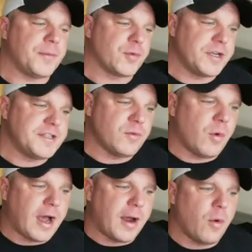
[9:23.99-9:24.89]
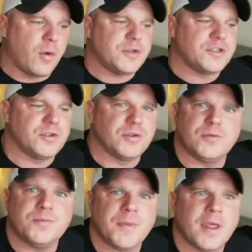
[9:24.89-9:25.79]
The reason why I won't
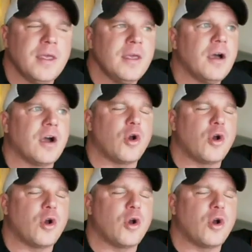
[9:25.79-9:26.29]
do a